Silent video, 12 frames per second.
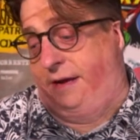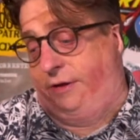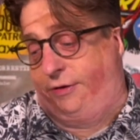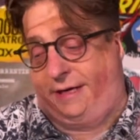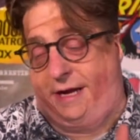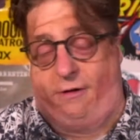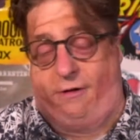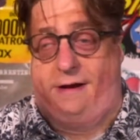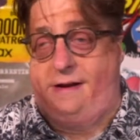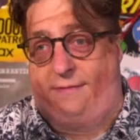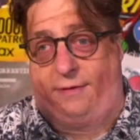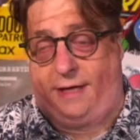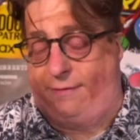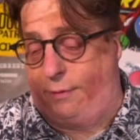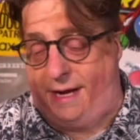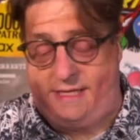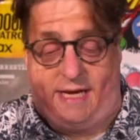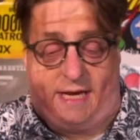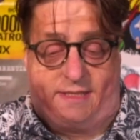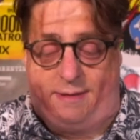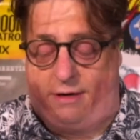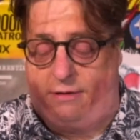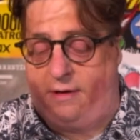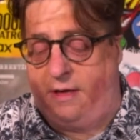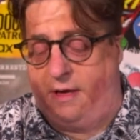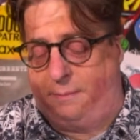also a character I'd never give a rat's ass about.